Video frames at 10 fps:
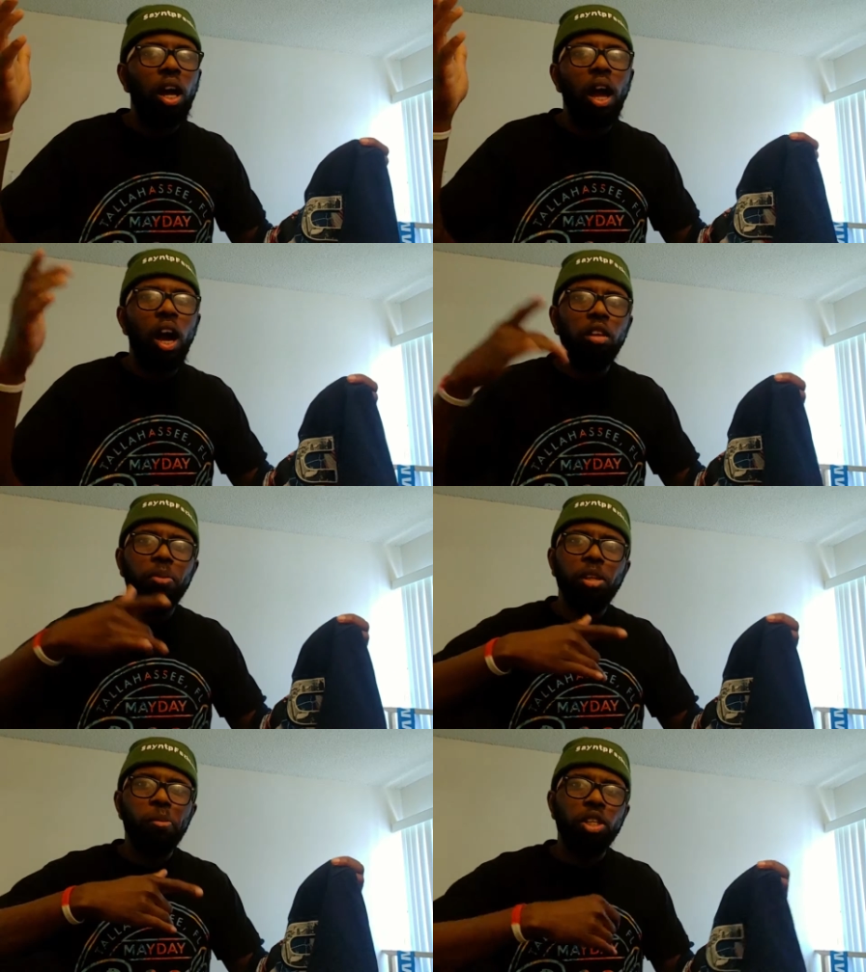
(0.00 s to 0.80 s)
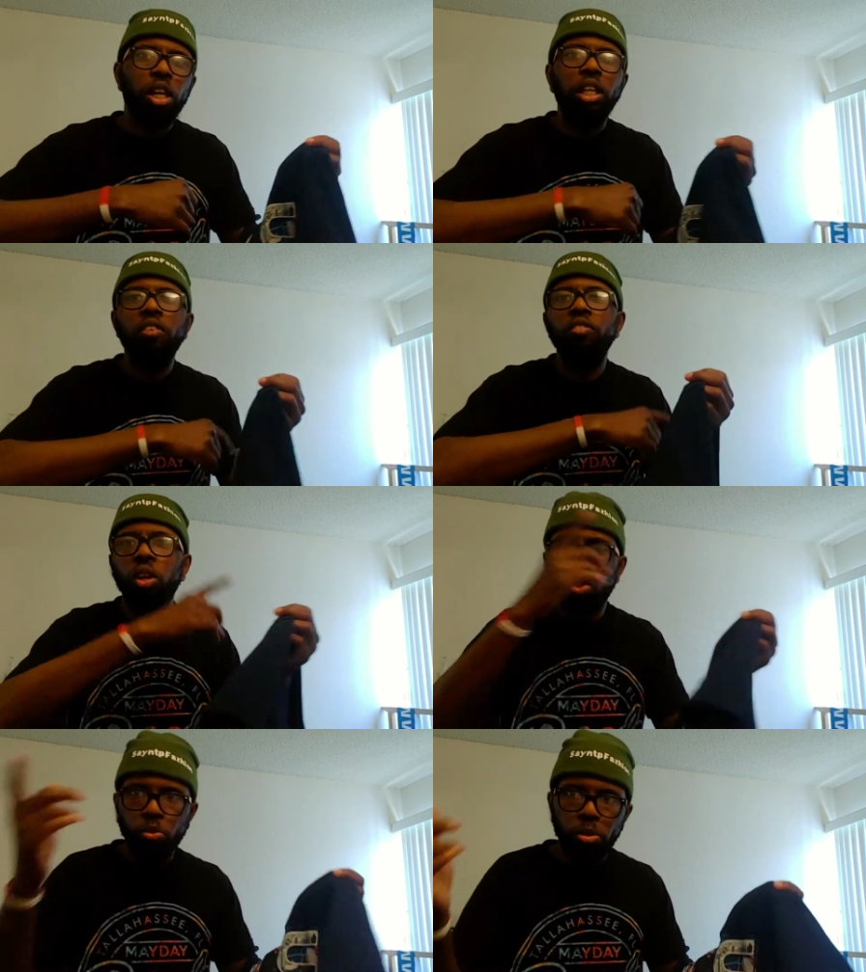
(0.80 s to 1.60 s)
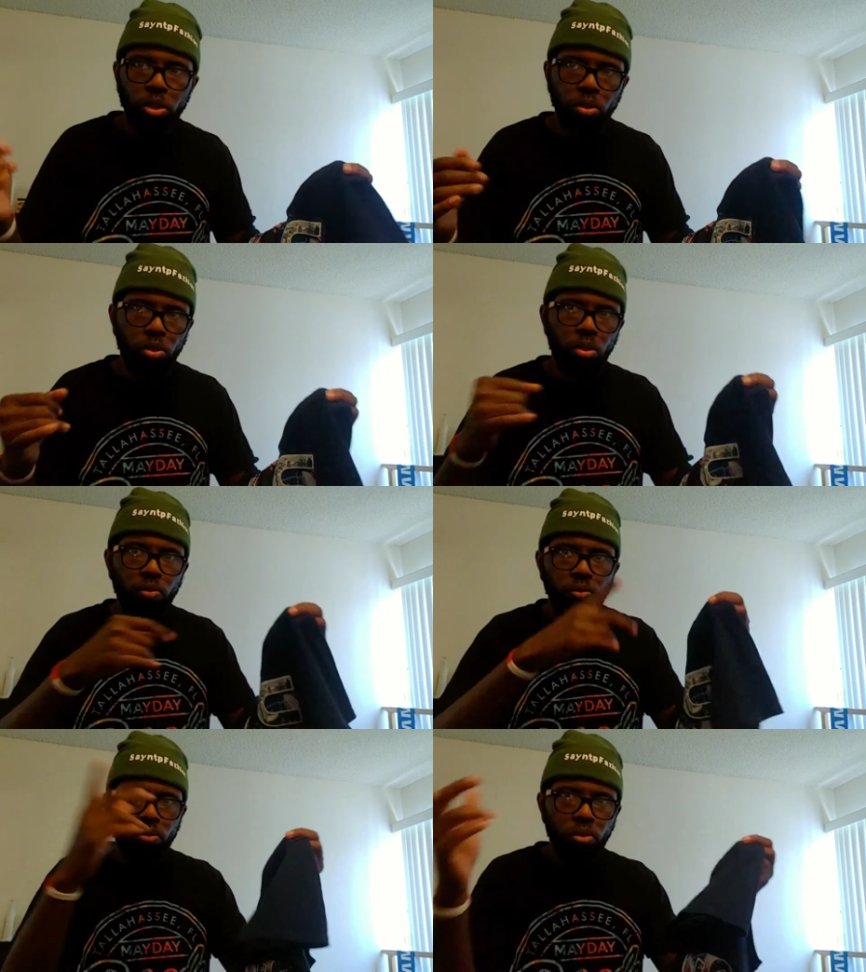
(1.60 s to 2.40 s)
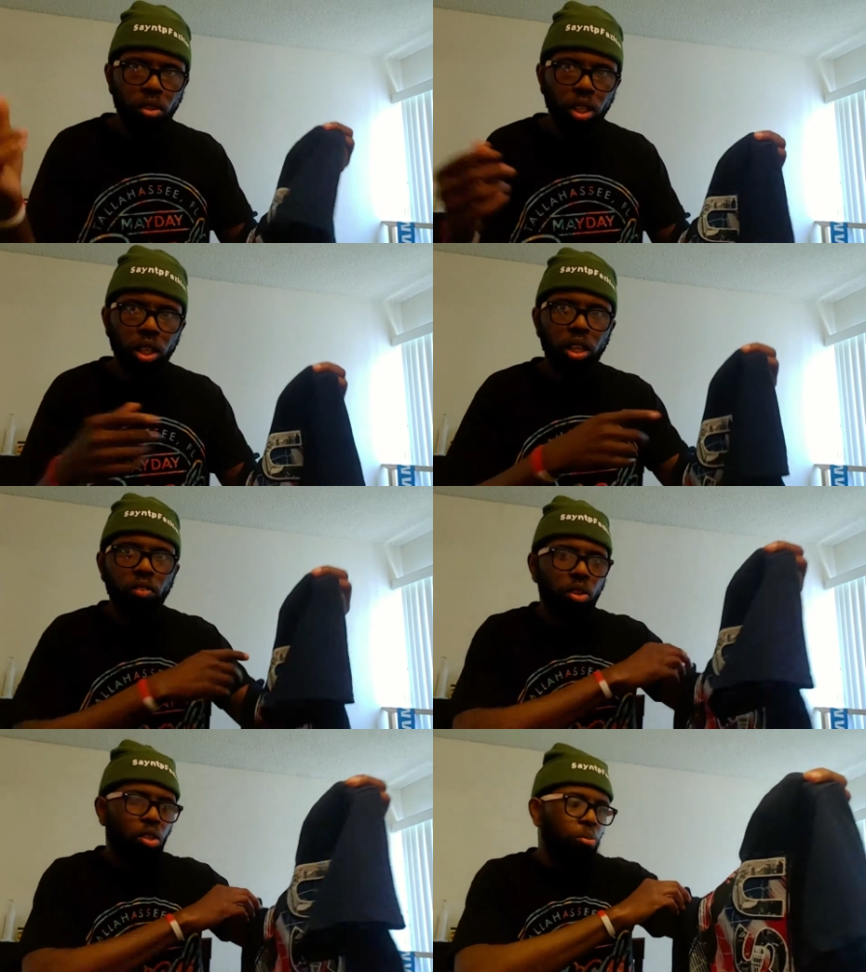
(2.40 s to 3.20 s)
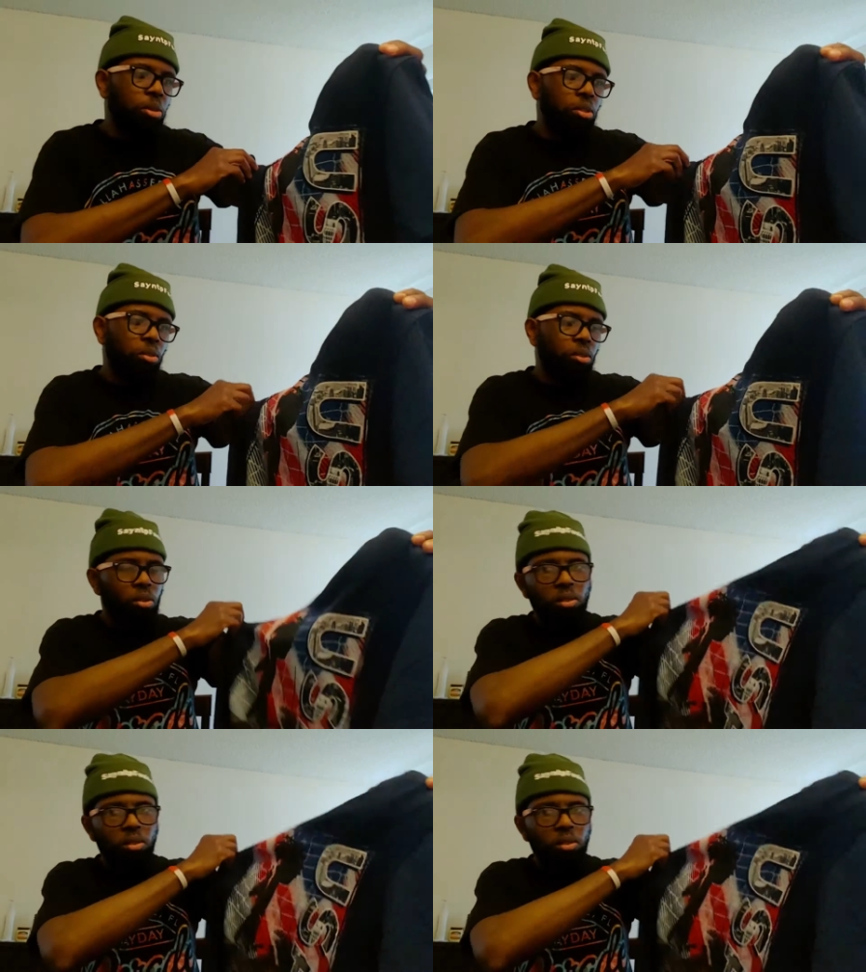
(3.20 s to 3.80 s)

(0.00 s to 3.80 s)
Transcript: All the place I mentioned I lived in all those places, so technically I live in all those places.